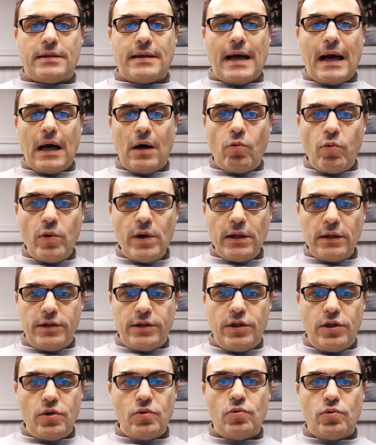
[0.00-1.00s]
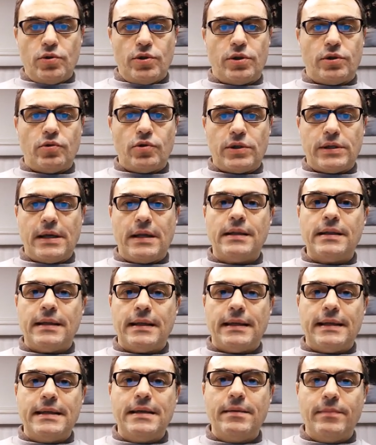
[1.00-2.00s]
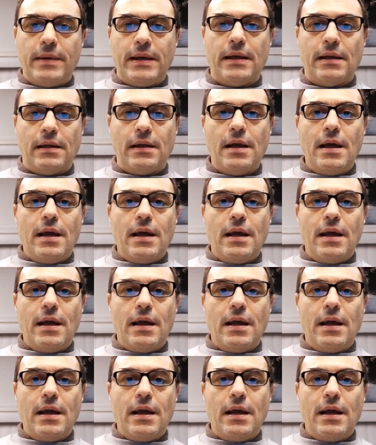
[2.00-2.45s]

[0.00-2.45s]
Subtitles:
I will use to send email,